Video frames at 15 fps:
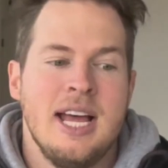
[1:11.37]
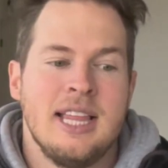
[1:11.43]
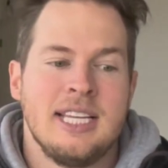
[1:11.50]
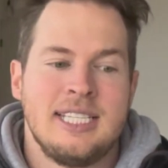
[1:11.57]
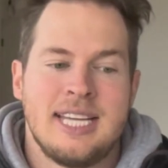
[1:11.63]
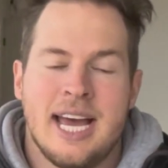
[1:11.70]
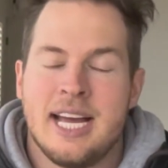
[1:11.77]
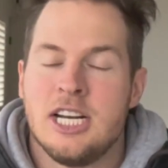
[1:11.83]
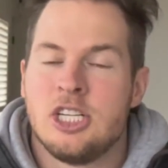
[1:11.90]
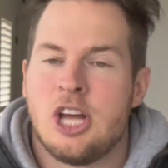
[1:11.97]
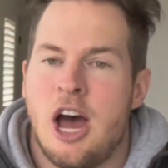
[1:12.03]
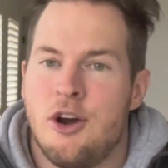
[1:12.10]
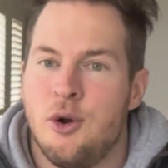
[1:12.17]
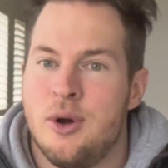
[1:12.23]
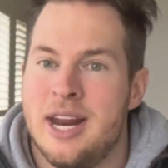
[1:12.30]
The second
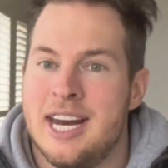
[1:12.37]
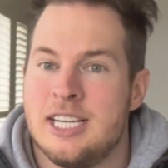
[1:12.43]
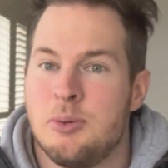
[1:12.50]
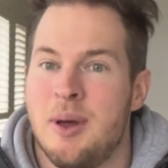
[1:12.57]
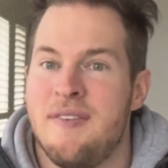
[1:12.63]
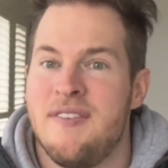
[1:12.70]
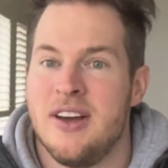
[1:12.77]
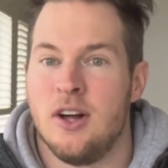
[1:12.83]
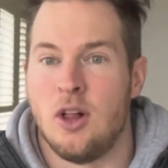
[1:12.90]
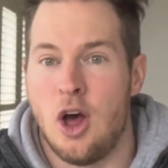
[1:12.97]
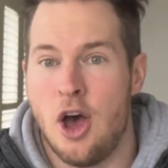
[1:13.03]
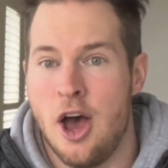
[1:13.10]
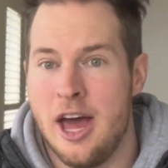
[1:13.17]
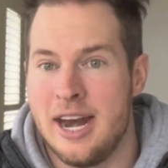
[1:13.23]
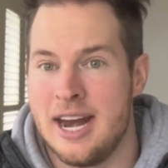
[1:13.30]
childhood need is we feel
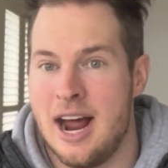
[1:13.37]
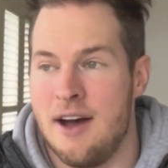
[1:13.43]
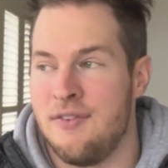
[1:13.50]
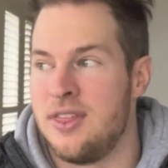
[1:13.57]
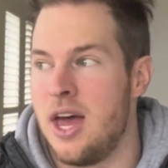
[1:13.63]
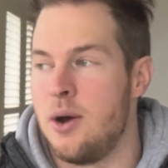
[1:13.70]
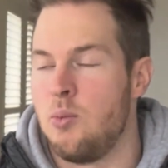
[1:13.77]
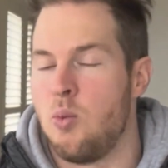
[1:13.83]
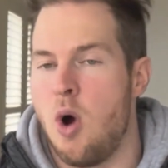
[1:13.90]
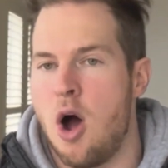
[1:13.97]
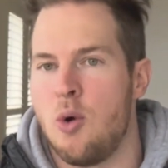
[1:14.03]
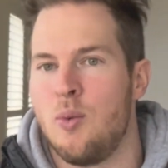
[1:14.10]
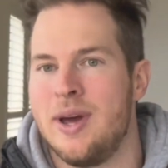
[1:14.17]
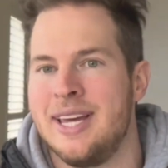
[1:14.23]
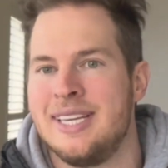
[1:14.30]
heard enough that
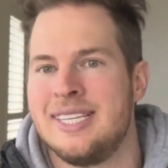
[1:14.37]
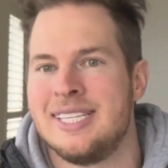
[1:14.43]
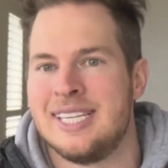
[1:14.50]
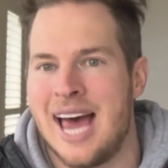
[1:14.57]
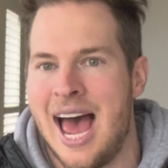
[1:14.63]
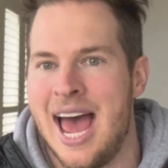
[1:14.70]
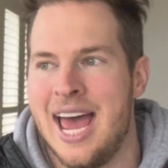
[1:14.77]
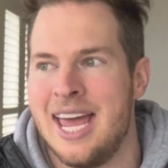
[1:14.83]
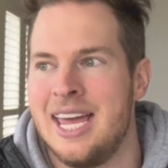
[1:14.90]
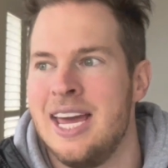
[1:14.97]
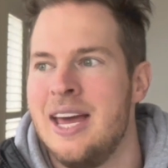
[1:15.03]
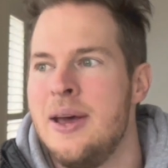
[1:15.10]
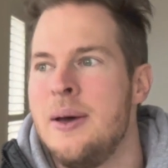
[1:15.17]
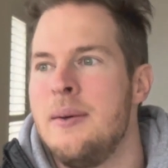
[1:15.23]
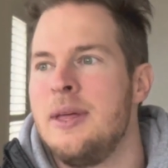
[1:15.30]
what we say,
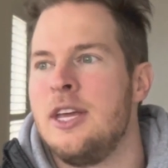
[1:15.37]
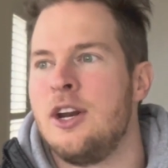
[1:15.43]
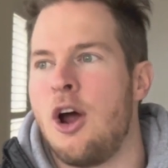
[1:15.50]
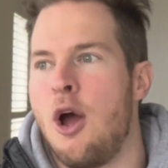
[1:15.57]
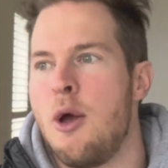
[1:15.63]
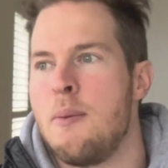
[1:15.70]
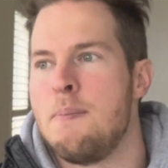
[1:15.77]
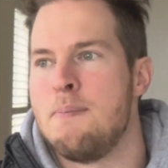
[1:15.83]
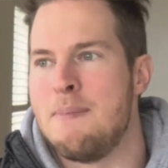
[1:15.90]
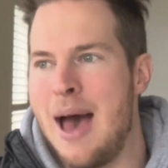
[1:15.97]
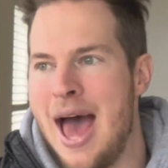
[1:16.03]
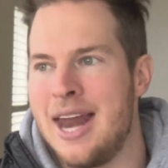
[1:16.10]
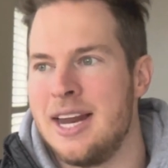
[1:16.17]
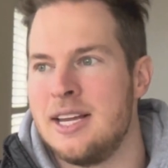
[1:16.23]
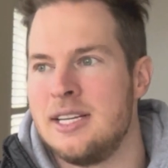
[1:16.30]
you know,
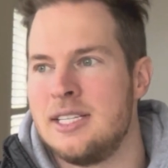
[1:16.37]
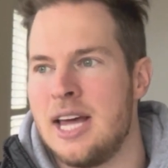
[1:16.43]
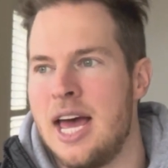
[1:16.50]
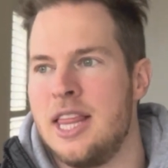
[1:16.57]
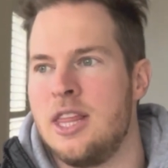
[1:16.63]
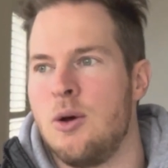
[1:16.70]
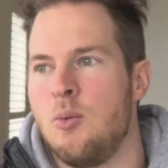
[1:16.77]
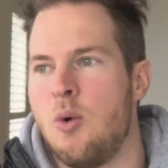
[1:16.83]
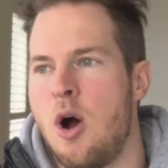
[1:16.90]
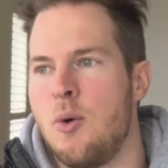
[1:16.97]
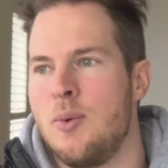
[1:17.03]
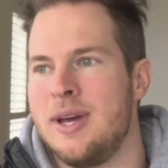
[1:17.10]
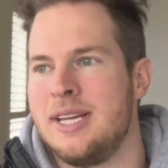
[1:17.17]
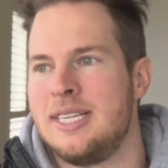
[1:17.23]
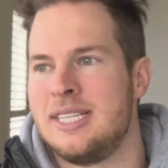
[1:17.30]
matters and that what
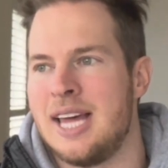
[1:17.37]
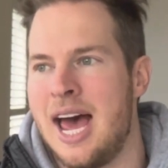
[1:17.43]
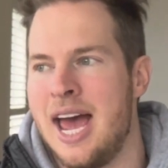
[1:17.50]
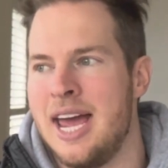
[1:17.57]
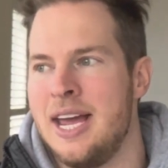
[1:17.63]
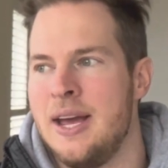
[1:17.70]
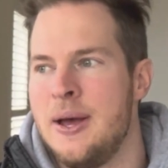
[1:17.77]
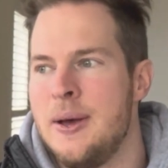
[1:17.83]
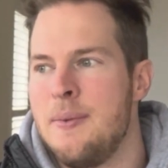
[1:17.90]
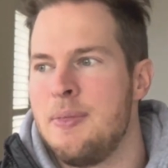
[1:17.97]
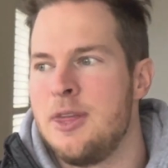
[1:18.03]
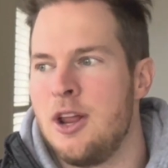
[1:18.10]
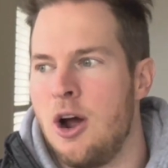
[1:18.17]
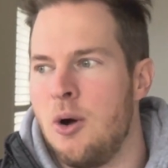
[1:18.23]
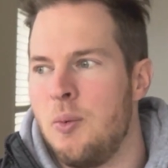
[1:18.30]
we say,
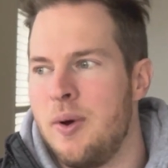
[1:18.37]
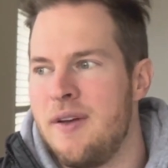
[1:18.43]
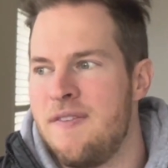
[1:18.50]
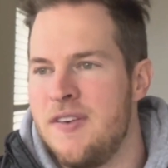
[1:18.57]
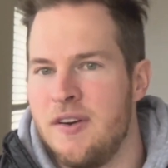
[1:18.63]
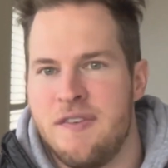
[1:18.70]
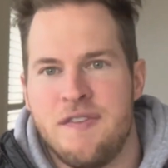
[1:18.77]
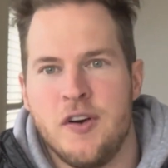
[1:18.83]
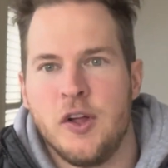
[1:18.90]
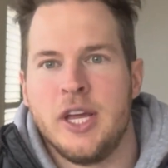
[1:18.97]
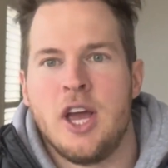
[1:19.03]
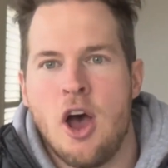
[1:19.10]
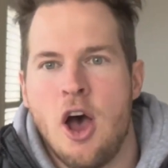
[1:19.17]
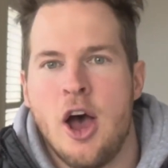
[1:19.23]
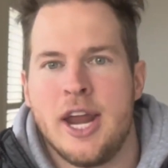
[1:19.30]
you know, we feel
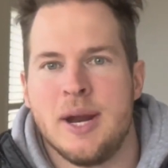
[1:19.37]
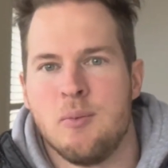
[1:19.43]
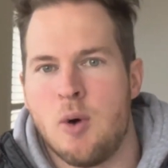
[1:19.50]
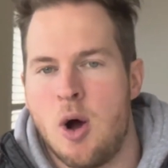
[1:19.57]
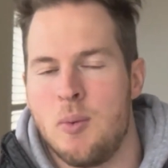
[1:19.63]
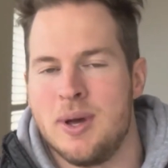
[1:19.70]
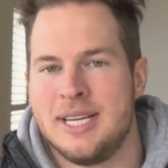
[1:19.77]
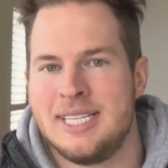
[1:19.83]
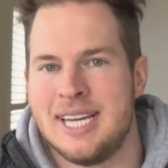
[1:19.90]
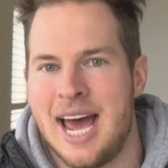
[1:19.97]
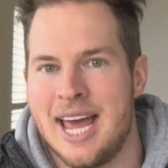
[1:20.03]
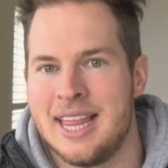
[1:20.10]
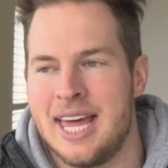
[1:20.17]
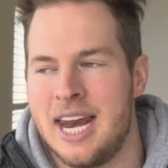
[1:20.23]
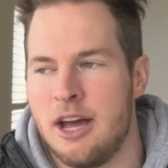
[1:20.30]
fully heard in what we
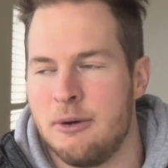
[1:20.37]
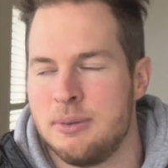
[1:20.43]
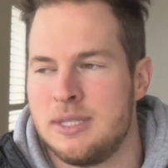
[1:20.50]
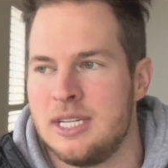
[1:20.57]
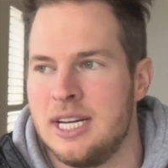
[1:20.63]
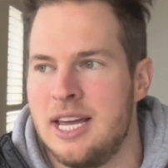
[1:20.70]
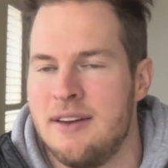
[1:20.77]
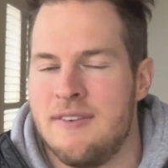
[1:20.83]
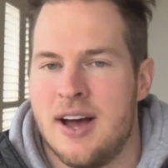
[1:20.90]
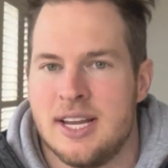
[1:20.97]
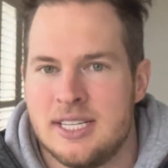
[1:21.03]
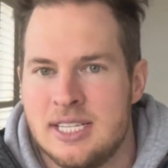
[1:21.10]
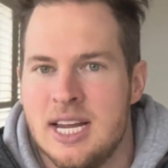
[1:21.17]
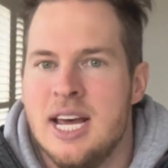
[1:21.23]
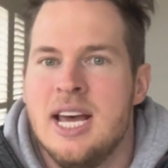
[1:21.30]
say. That helps to give
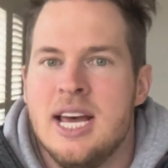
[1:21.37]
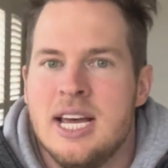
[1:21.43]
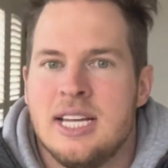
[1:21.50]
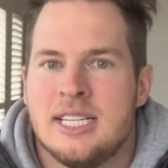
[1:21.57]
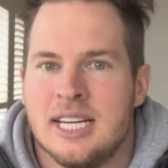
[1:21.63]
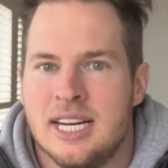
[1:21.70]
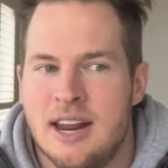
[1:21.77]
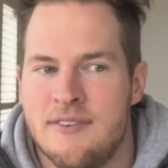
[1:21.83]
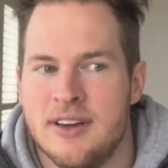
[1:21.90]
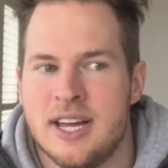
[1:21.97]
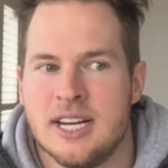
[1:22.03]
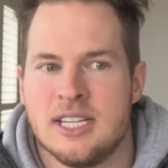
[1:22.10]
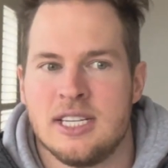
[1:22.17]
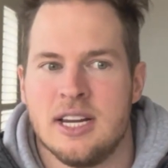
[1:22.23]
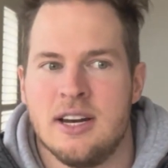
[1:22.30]
us
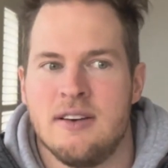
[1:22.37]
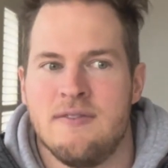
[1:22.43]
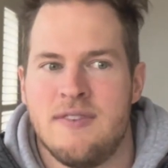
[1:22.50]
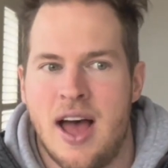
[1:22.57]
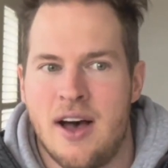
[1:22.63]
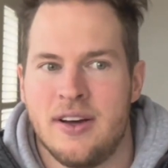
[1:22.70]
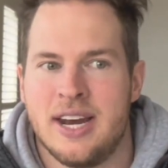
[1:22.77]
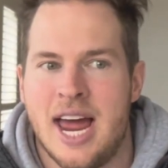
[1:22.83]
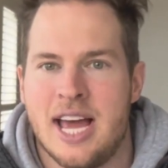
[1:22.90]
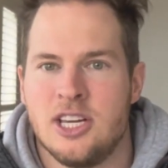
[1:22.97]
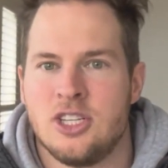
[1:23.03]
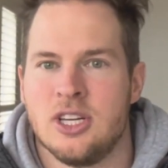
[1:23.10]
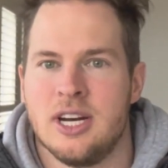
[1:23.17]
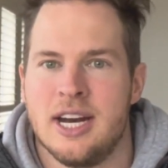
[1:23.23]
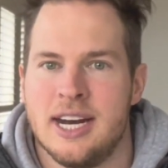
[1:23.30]
significance and
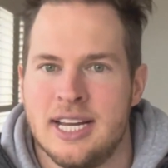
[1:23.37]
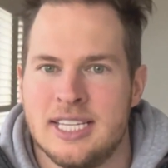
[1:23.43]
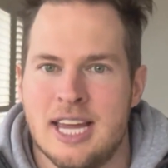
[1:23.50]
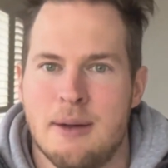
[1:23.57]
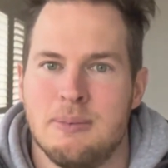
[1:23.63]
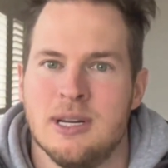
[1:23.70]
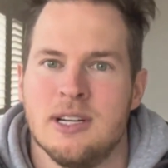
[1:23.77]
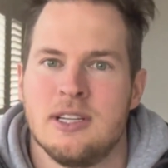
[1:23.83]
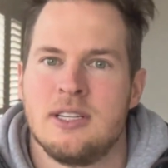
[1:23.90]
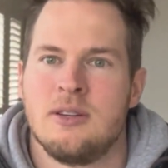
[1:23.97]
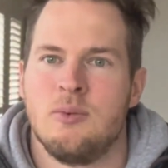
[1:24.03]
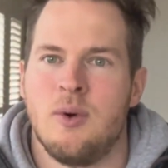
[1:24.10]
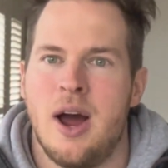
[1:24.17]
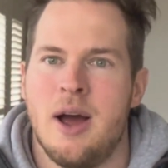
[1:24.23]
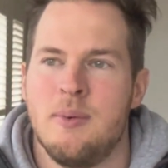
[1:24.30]
validation and acceptance,
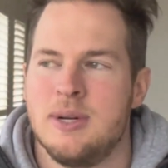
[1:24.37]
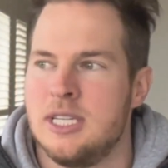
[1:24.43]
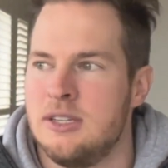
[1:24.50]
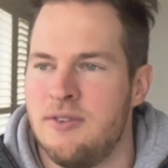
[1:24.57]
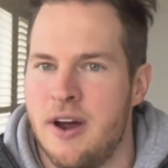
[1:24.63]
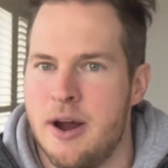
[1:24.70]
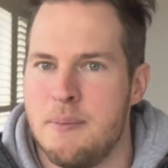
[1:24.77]
right? Which is very